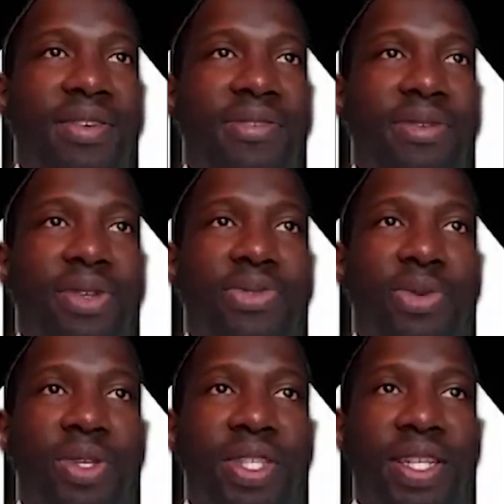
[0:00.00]
Verse
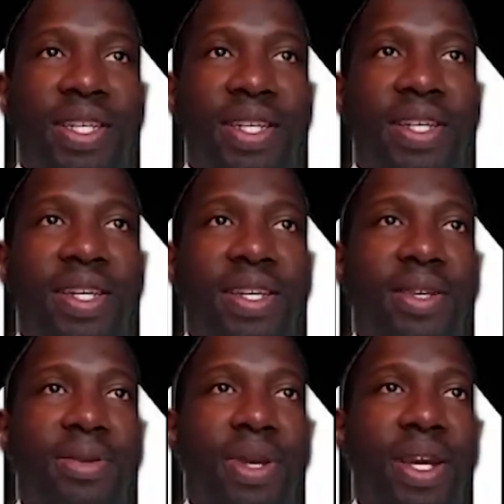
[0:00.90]
fourteen.
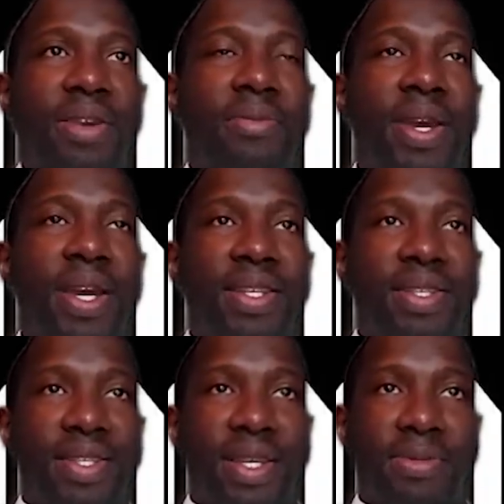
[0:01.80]
But every man
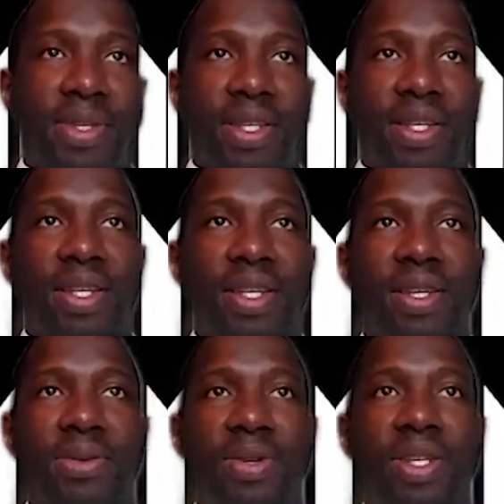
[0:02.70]
is tempted
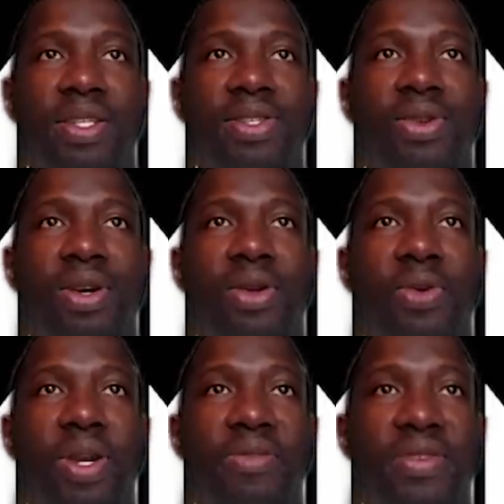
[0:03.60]
when he's drawn
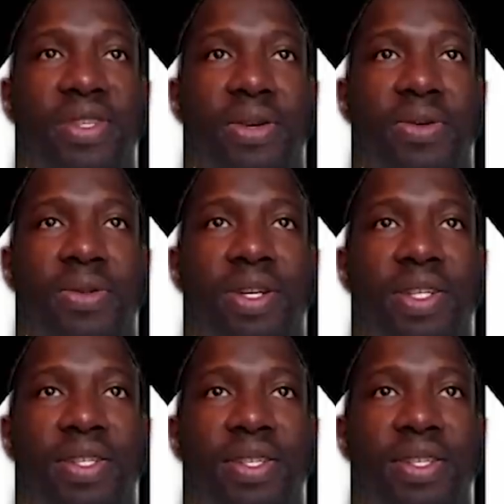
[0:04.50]
away of his own
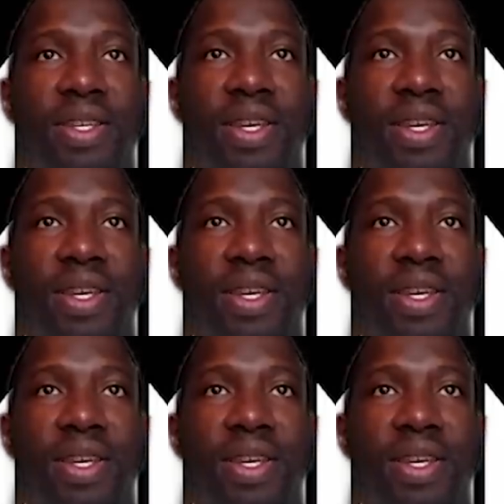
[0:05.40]
lust.